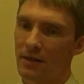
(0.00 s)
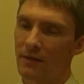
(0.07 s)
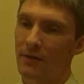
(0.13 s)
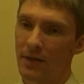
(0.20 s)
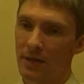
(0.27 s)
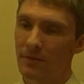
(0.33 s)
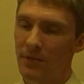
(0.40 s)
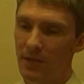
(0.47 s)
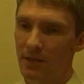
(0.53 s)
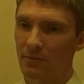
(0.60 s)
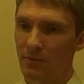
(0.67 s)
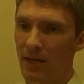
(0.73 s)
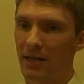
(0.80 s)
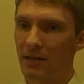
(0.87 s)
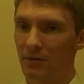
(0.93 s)
So if a company
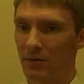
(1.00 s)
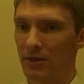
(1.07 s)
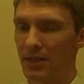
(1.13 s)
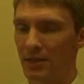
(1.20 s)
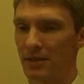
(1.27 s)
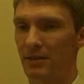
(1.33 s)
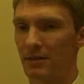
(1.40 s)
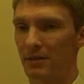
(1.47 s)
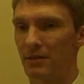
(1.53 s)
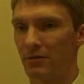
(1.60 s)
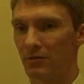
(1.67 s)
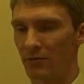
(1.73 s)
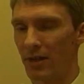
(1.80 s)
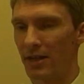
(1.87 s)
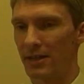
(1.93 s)
can make all these
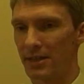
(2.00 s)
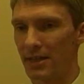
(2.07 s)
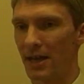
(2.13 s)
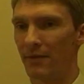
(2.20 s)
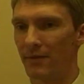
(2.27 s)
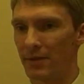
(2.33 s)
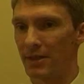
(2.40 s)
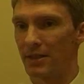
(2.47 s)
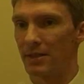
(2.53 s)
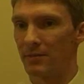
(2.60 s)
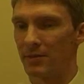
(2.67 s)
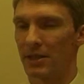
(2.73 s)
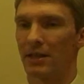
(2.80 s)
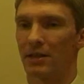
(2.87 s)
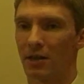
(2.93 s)
great savings in
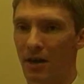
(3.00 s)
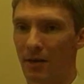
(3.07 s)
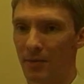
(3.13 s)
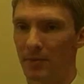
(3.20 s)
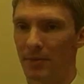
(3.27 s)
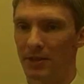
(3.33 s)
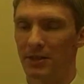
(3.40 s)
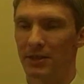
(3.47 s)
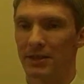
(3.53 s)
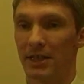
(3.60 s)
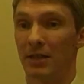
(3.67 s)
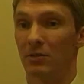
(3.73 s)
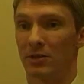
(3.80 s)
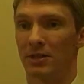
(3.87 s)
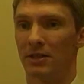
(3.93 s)
terms of their carbon
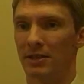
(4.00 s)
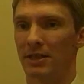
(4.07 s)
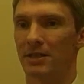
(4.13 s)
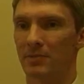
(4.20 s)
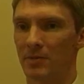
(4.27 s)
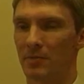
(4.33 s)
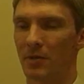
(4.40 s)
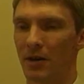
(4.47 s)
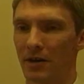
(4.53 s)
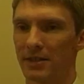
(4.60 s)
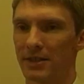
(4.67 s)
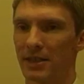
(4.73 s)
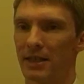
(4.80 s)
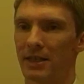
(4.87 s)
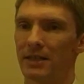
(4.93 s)
emissions, they also need to be
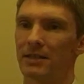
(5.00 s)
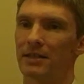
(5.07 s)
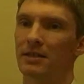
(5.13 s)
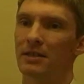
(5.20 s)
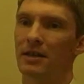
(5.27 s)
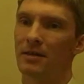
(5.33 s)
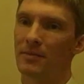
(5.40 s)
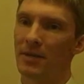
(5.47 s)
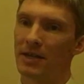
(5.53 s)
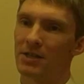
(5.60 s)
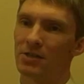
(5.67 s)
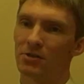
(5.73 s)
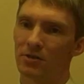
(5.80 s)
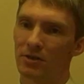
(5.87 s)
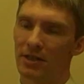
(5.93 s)
marketing it and
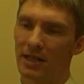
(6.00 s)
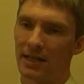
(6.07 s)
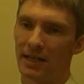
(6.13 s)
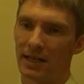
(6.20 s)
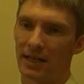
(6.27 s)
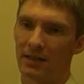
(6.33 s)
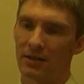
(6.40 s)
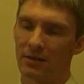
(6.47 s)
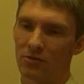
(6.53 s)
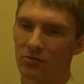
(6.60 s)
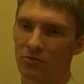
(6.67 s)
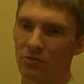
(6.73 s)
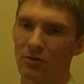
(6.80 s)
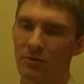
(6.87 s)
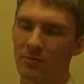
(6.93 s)
making sure that they're getting the
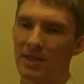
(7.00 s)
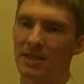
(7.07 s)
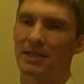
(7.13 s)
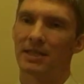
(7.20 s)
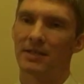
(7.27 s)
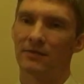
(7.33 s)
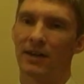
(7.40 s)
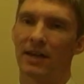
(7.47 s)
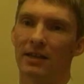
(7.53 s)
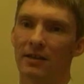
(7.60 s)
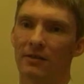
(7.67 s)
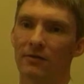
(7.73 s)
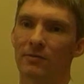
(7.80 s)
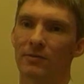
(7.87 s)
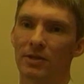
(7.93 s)
true business
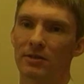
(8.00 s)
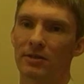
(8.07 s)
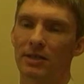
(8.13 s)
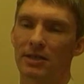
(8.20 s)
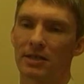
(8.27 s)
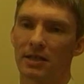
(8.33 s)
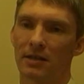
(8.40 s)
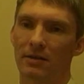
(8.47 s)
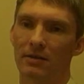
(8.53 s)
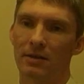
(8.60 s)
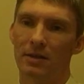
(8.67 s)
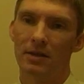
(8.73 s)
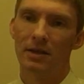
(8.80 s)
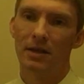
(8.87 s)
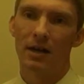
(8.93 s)
value from doing so.